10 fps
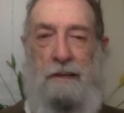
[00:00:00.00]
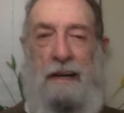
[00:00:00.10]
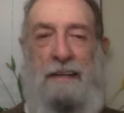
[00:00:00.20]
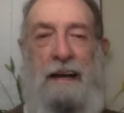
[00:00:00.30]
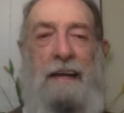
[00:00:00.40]

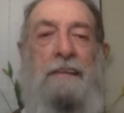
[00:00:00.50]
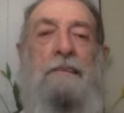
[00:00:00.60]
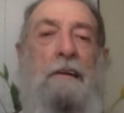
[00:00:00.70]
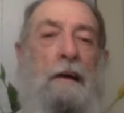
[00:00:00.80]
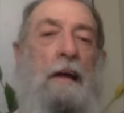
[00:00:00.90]
I, I can
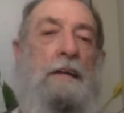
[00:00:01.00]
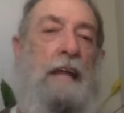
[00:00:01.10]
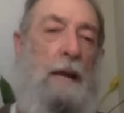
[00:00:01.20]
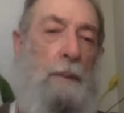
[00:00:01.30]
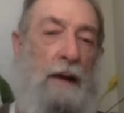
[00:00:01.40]

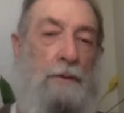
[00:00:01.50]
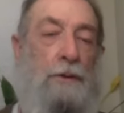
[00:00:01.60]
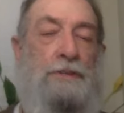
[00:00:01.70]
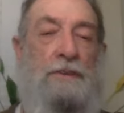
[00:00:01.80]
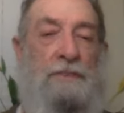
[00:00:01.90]
take my
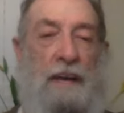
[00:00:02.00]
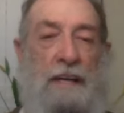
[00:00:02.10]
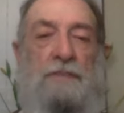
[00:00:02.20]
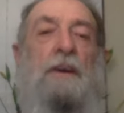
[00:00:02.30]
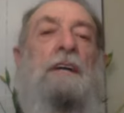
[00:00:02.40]

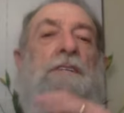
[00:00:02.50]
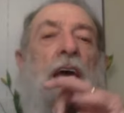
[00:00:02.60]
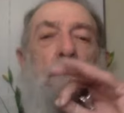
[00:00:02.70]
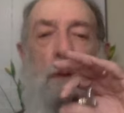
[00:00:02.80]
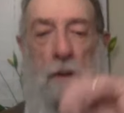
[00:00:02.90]
crucifix, for
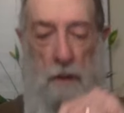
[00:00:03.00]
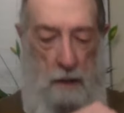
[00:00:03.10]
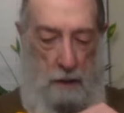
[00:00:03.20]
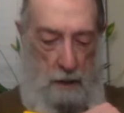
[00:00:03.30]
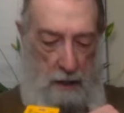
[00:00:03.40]
example,
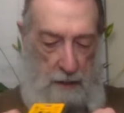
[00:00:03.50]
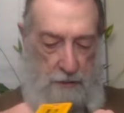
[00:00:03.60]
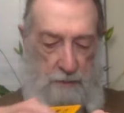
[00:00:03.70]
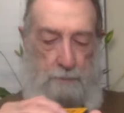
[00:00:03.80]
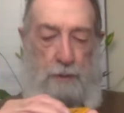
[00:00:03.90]
and
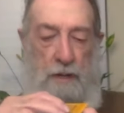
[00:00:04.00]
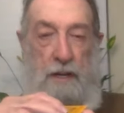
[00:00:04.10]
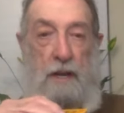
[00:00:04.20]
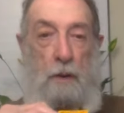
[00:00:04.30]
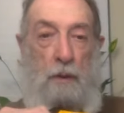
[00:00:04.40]
just put
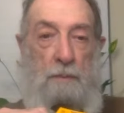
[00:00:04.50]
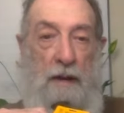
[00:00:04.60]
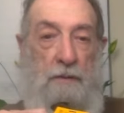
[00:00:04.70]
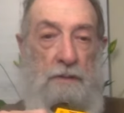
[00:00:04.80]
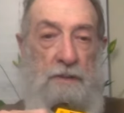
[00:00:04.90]
it here with my
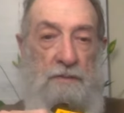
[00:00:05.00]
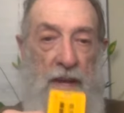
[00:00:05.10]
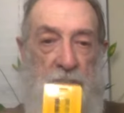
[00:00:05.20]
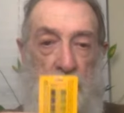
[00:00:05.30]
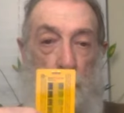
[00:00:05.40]

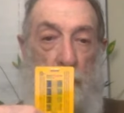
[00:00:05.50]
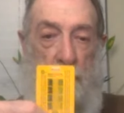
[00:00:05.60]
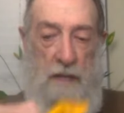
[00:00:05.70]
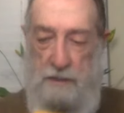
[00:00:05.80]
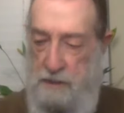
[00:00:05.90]
crucifix and
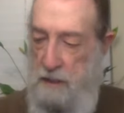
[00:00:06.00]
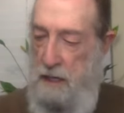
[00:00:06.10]
wear this,